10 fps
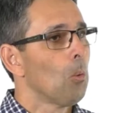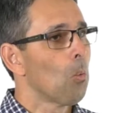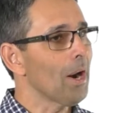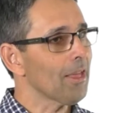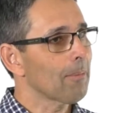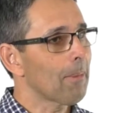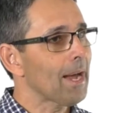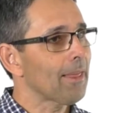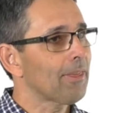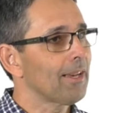One of the
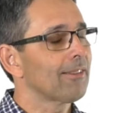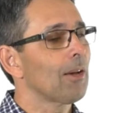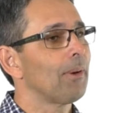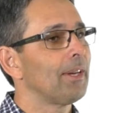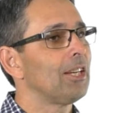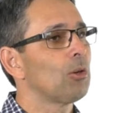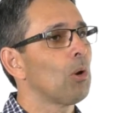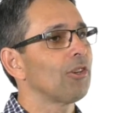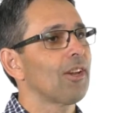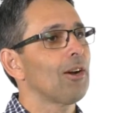main things that we need to
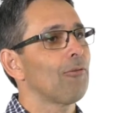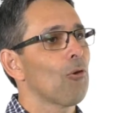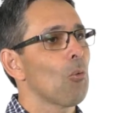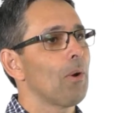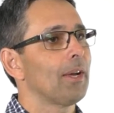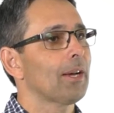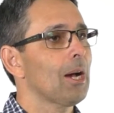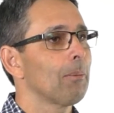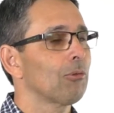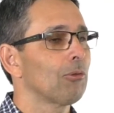watch out for when it
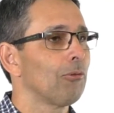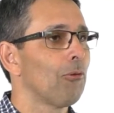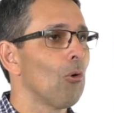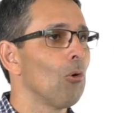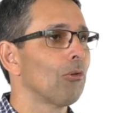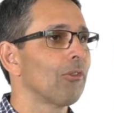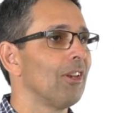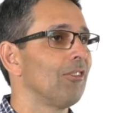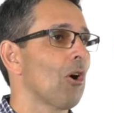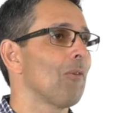comes to falls
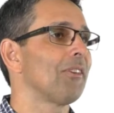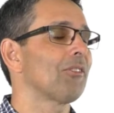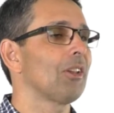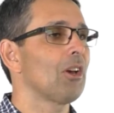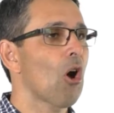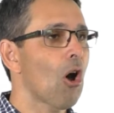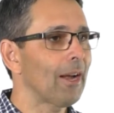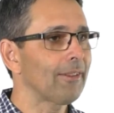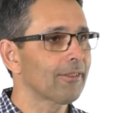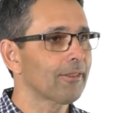is obviously
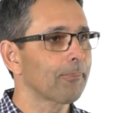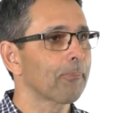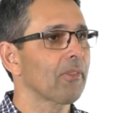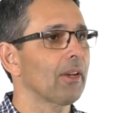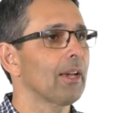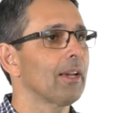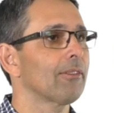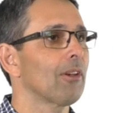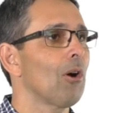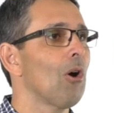heights. Okay,
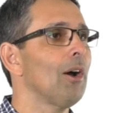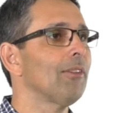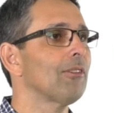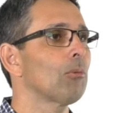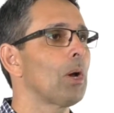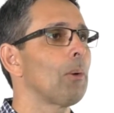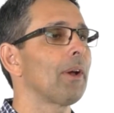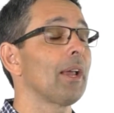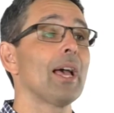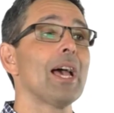so heights is where we're
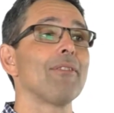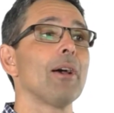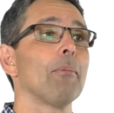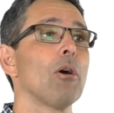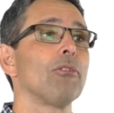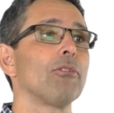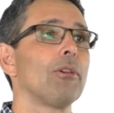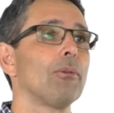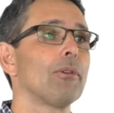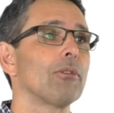going to have our most
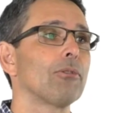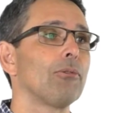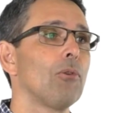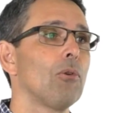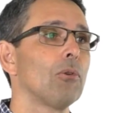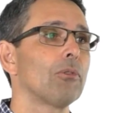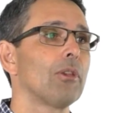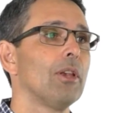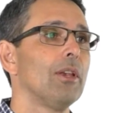serious falls.